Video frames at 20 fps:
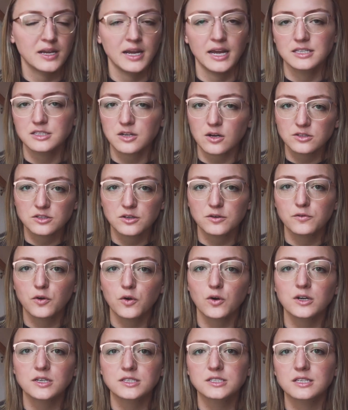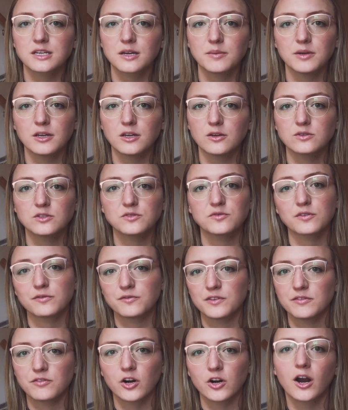It's also, of course, can be used for
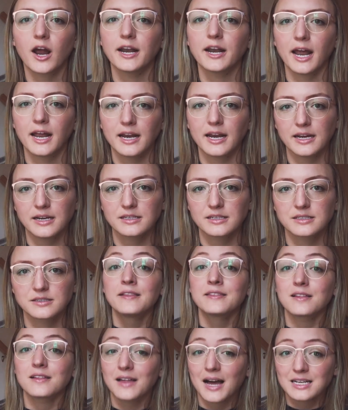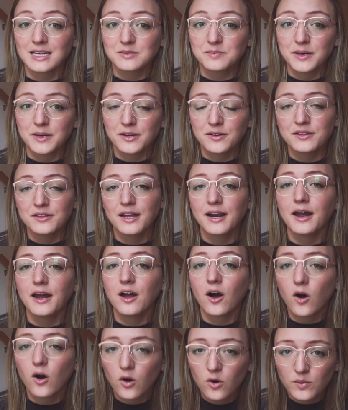fever and headaches. The last pill that
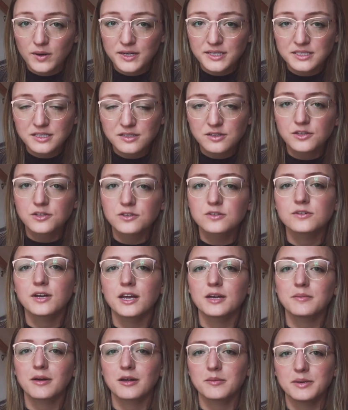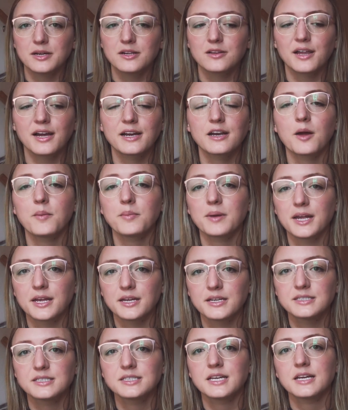I always include in my pill lineup
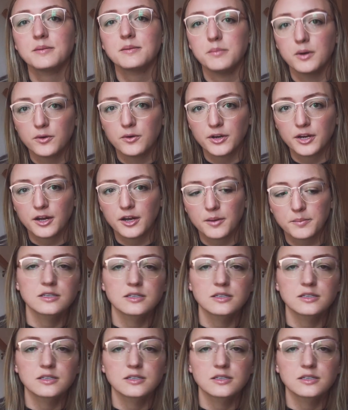is Imodium.